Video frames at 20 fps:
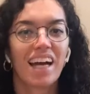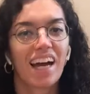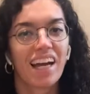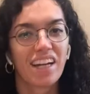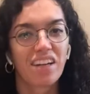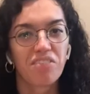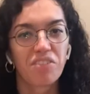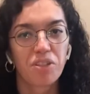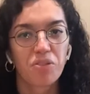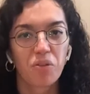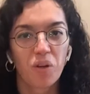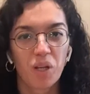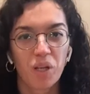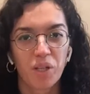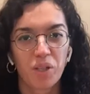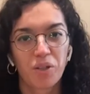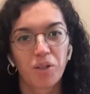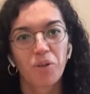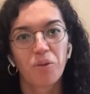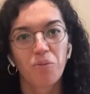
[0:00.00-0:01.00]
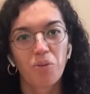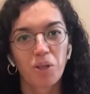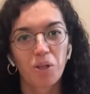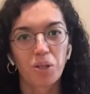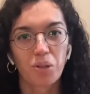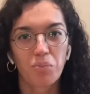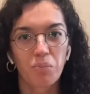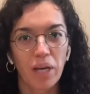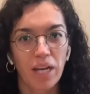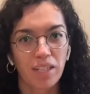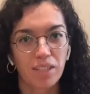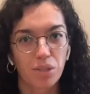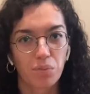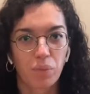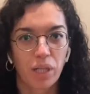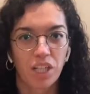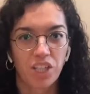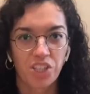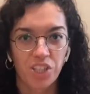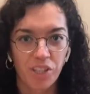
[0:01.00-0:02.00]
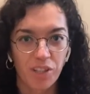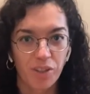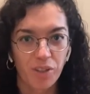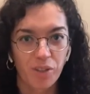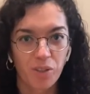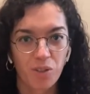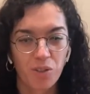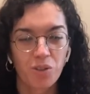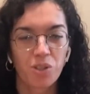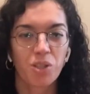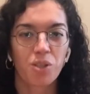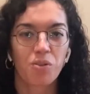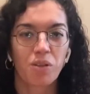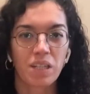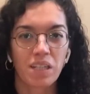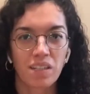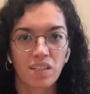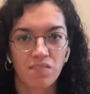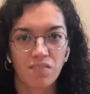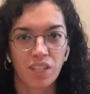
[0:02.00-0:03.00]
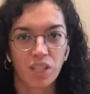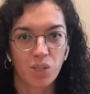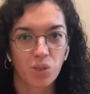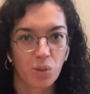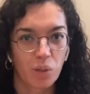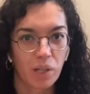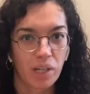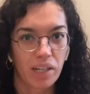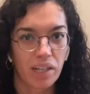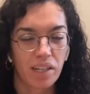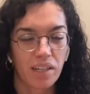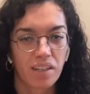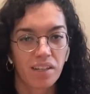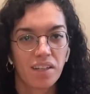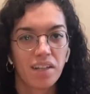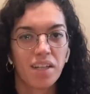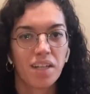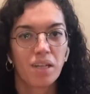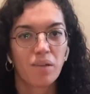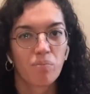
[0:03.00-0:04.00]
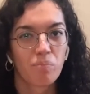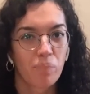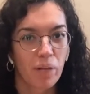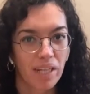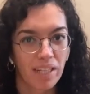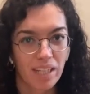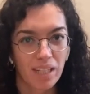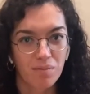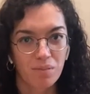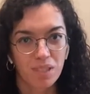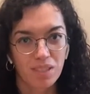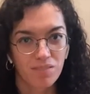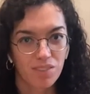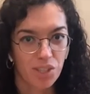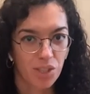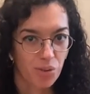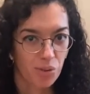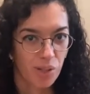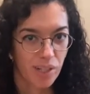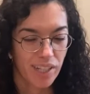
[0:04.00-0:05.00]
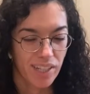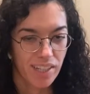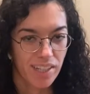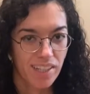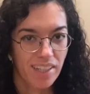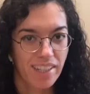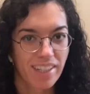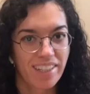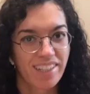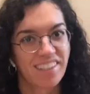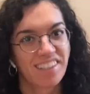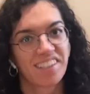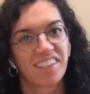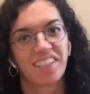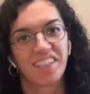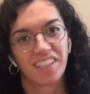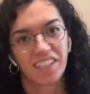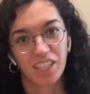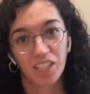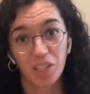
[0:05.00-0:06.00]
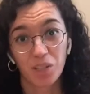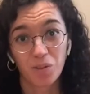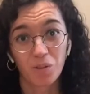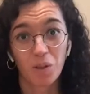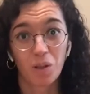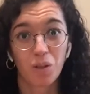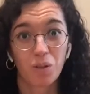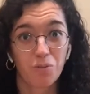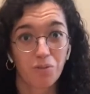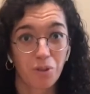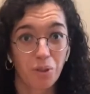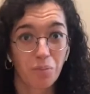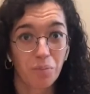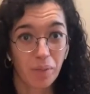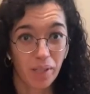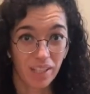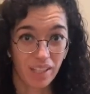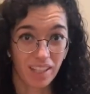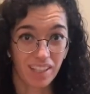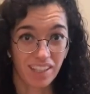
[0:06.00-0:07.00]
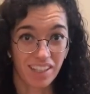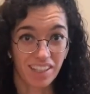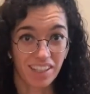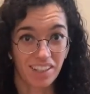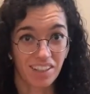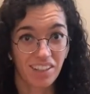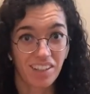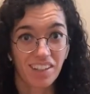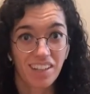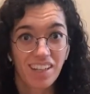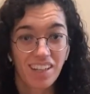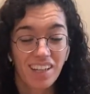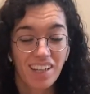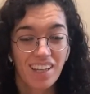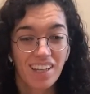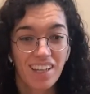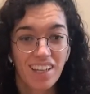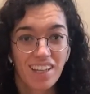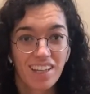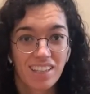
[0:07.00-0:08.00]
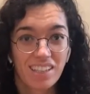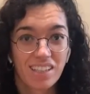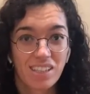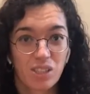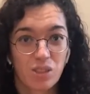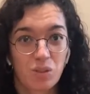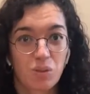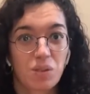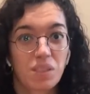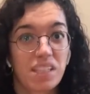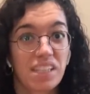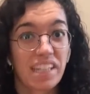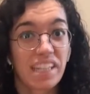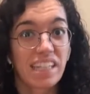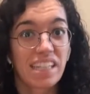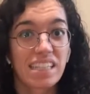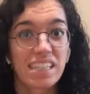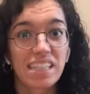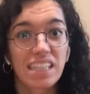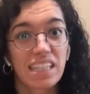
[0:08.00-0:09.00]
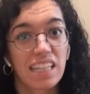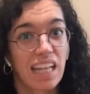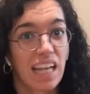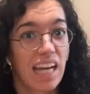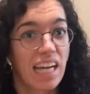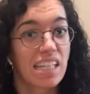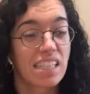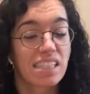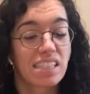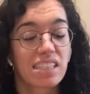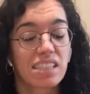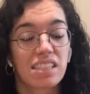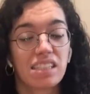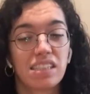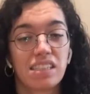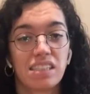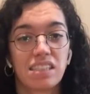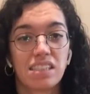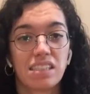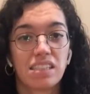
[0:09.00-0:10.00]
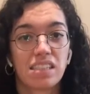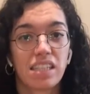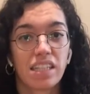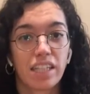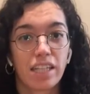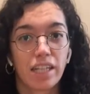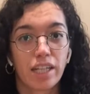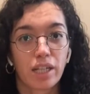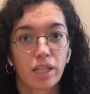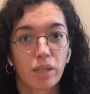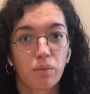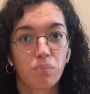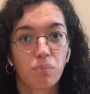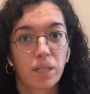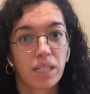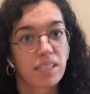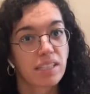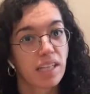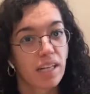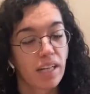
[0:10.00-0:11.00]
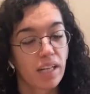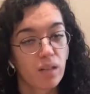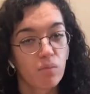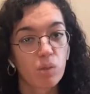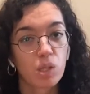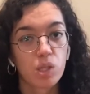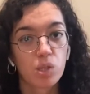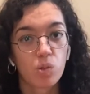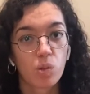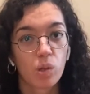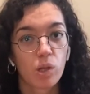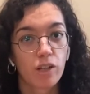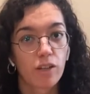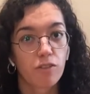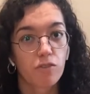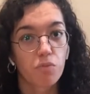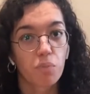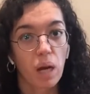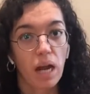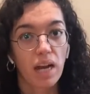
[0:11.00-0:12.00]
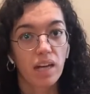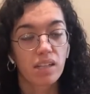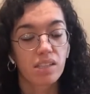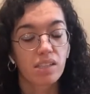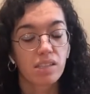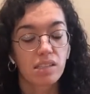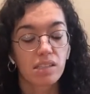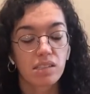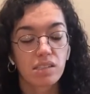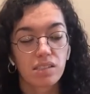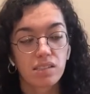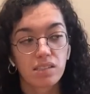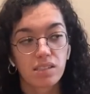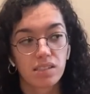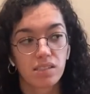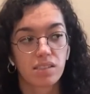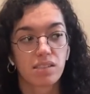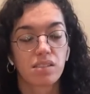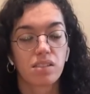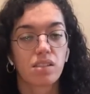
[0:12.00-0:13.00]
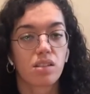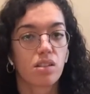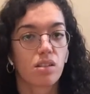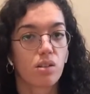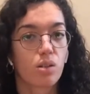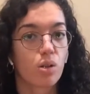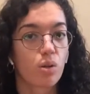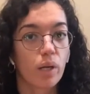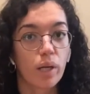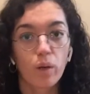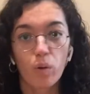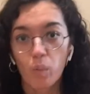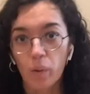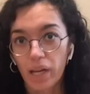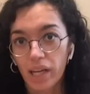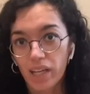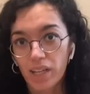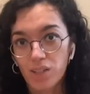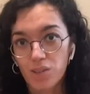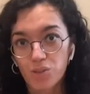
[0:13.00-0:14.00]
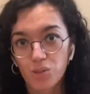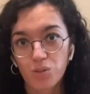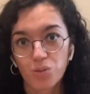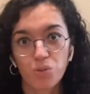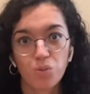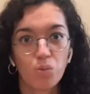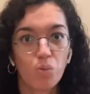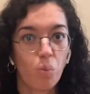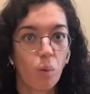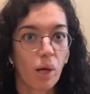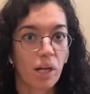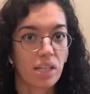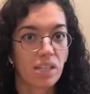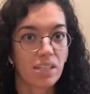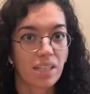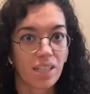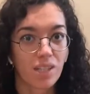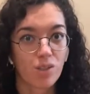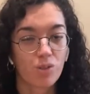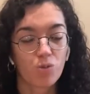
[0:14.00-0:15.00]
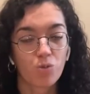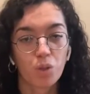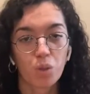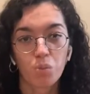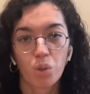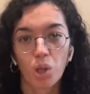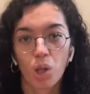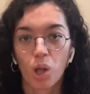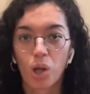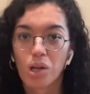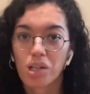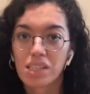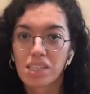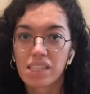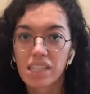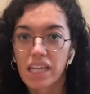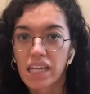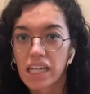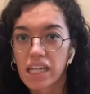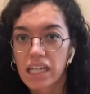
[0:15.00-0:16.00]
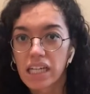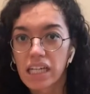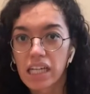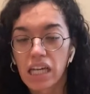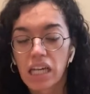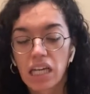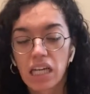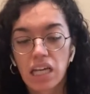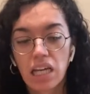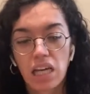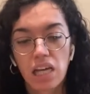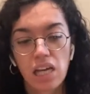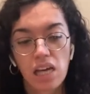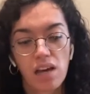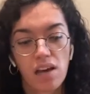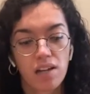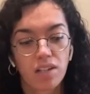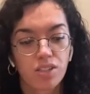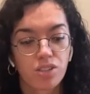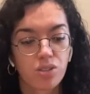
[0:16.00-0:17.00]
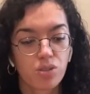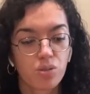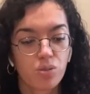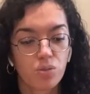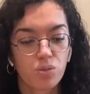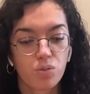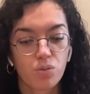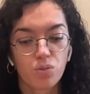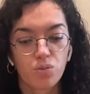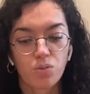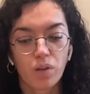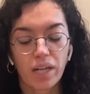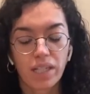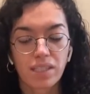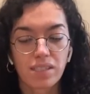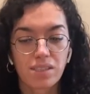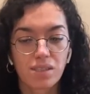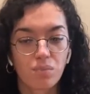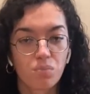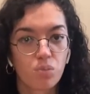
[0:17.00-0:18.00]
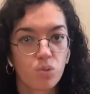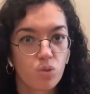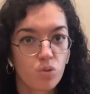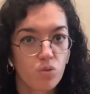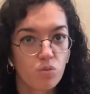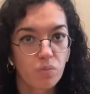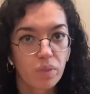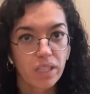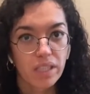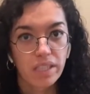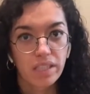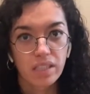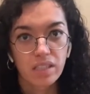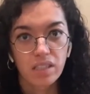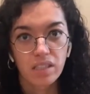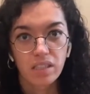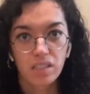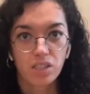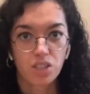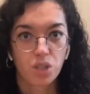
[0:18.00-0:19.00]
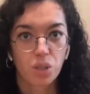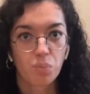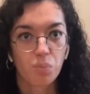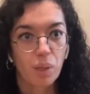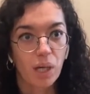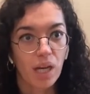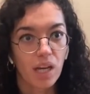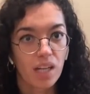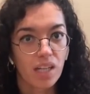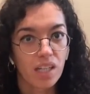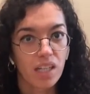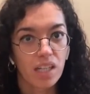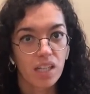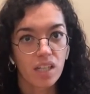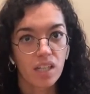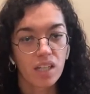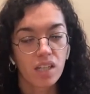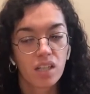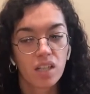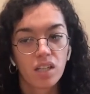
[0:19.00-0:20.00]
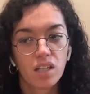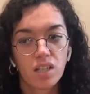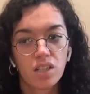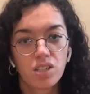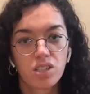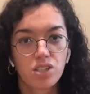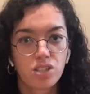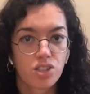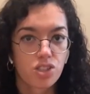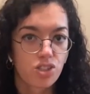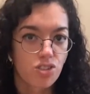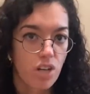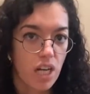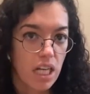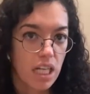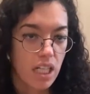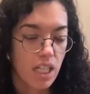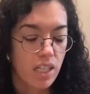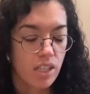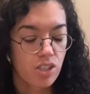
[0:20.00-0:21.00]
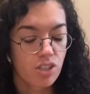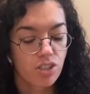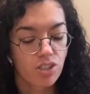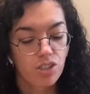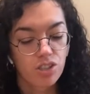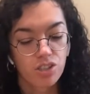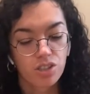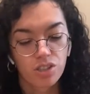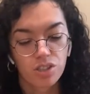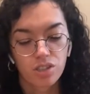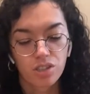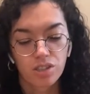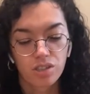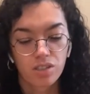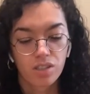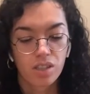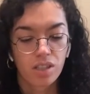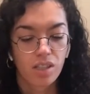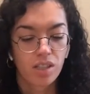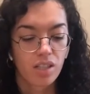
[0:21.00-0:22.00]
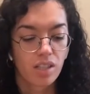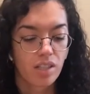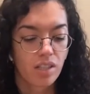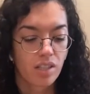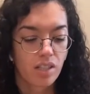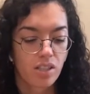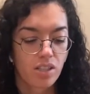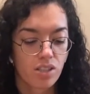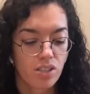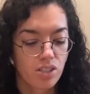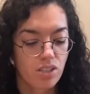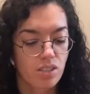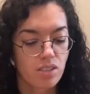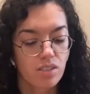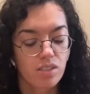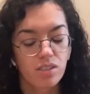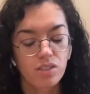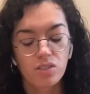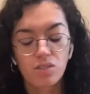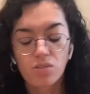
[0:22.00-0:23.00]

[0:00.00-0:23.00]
Hi everyone, welcome back to my channel, Yogini Victoria. My name is Victoria and I thank you all for being here. So today's class is a bedtime restorative practice. It's a great way to wind down from a long day, to find some movement in your body, to stretch, to just,